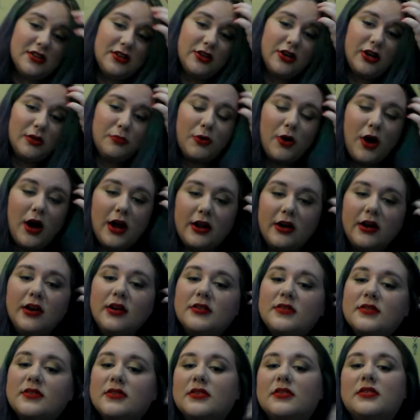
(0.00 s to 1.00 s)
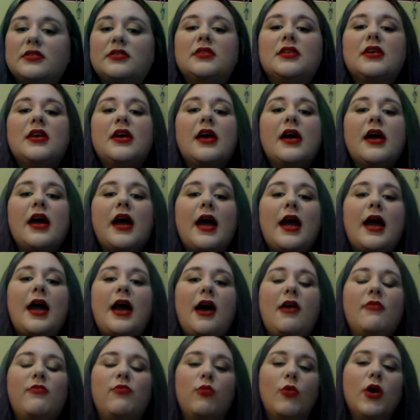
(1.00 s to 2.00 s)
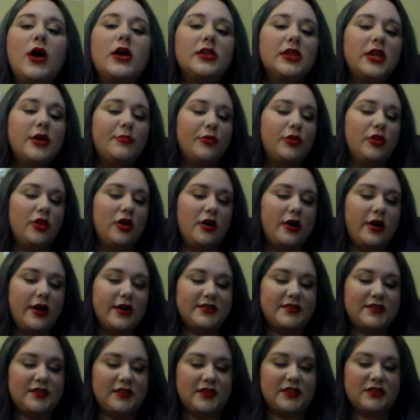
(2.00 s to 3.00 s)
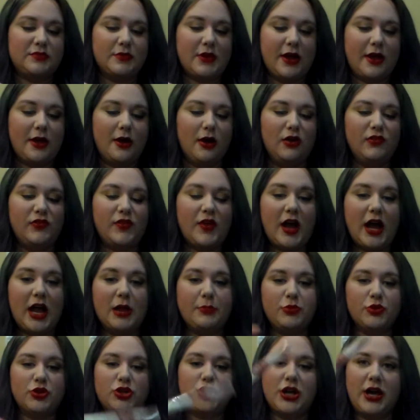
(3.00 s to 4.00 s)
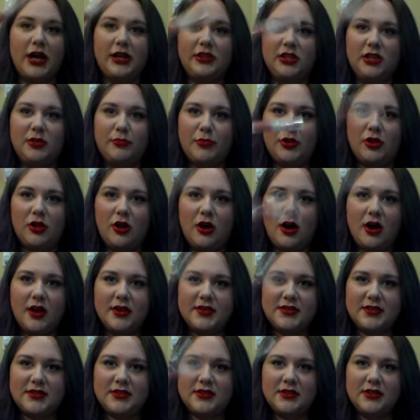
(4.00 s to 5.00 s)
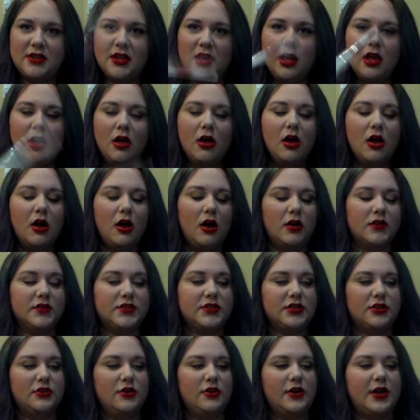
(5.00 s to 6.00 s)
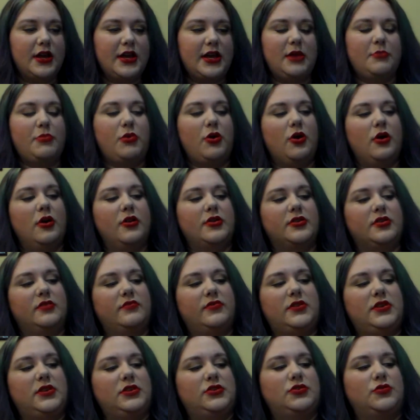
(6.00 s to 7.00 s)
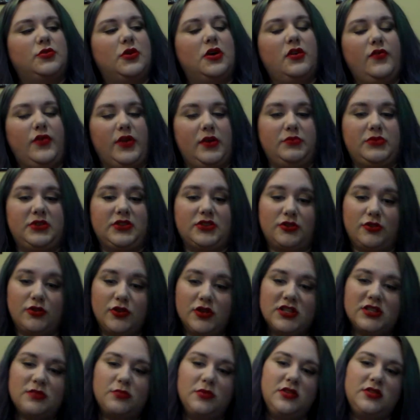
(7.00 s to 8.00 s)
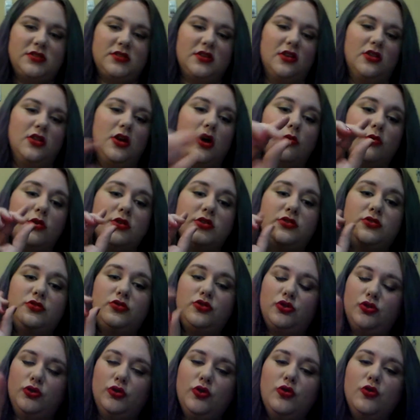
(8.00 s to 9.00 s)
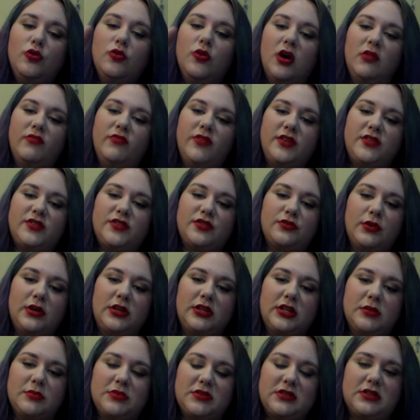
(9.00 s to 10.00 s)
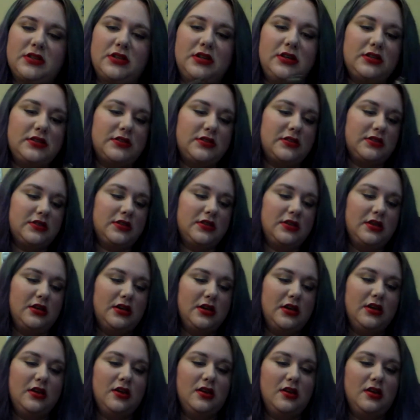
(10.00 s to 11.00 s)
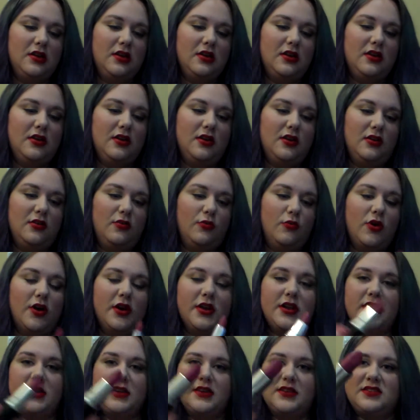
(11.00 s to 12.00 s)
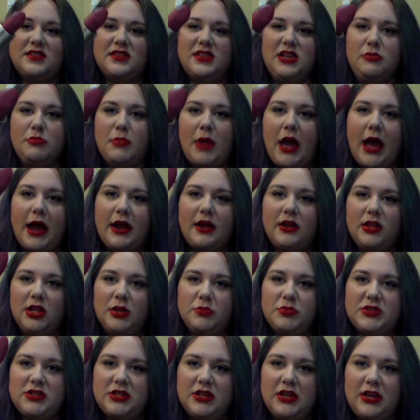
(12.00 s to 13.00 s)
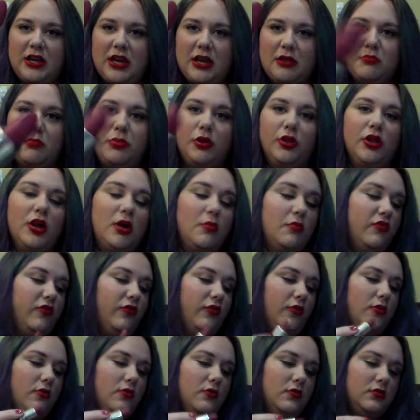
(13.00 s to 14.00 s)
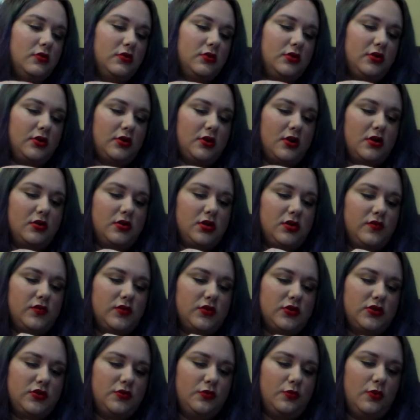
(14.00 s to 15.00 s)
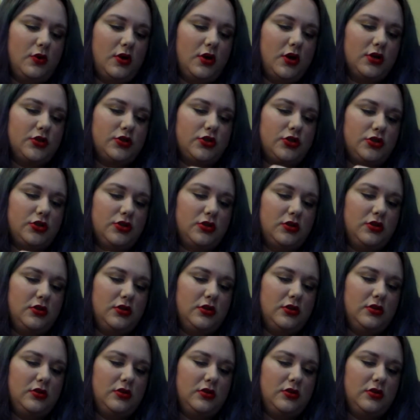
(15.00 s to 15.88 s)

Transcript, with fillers: Still a good product. I have one lip gloss. It is my e.l.f. Hypershine lip gloss. Also a part of the 12 Empties of Christmas, along with two of these three lipsticks. One is the MAC lipstick in Plumful. Here, I'll give you a swatch.